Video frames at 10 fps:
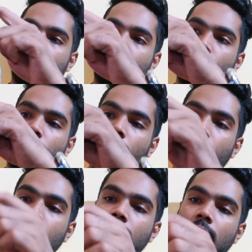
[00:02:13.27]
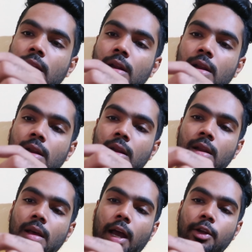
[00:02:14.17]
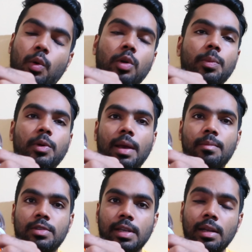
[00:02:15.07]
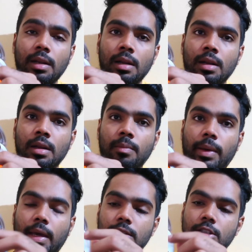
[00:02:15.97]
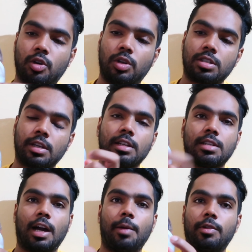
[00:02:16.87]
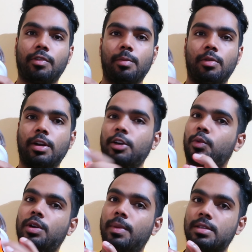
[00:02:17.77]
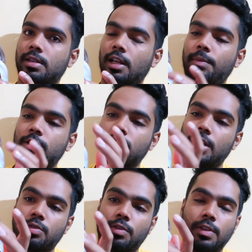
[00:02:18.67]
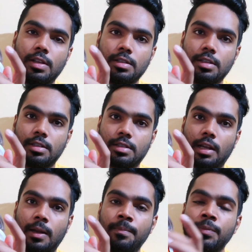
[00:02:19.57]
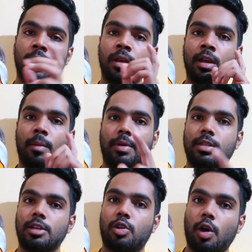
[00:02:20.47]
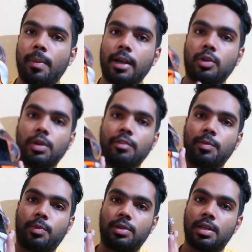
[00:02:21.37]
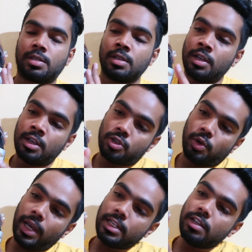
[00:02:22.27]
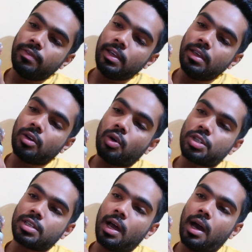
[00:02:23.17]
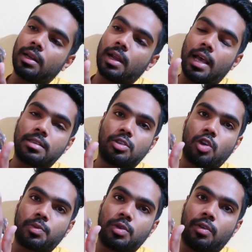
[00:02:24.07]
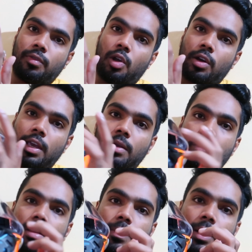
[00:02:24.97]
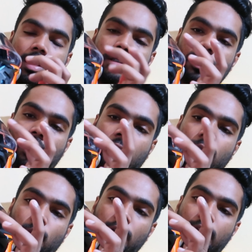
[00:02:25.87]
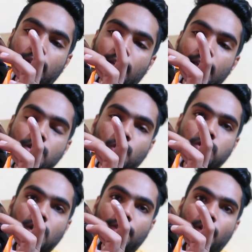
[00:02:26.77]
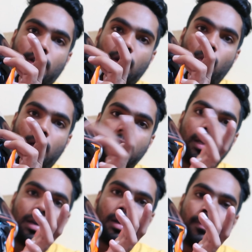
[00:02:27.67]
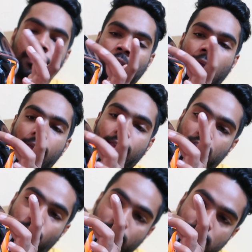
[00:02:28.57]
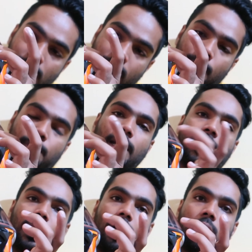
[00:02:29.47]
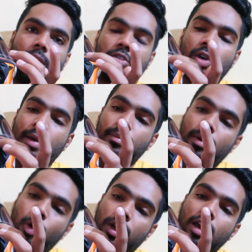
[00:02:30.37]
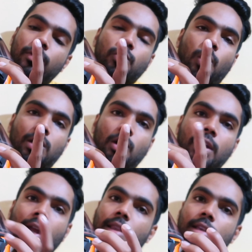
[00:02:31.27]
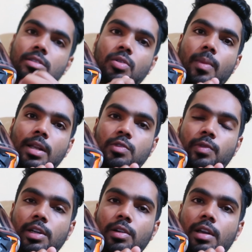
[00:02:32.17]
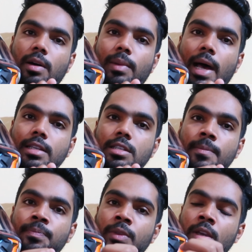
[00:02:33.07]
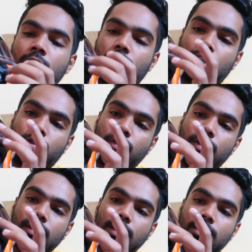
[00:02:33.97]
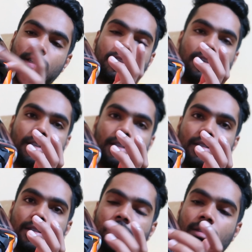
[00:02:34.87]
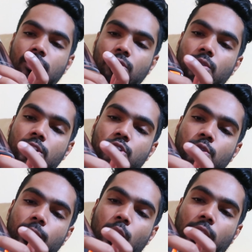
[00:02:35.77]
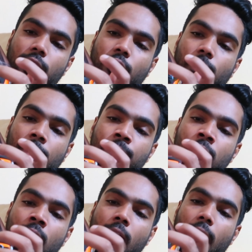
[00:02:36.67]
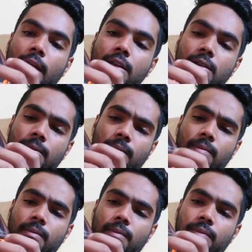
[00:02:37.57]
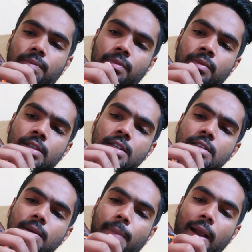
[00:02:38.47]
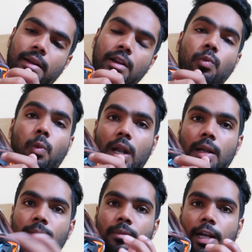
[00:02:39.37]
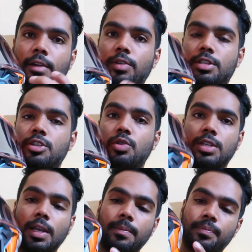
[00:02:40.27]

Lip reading: while I don't want to put M seal, because it's going to stick, it's a carbon fiber helmet, I don't want to mess the helmet, so that's one of the reasons it is done. But there's a drawback to it if you put this. So AGV Corsa R has this option of locking the buttons here, right? It has two sort of locking, one here and the other one is like complete lock. So I'm okay with one lock, and there's no much wind blast, so that's one of the reasons I just did this. So it should be okay for me. And this is the pattern one, right, which is using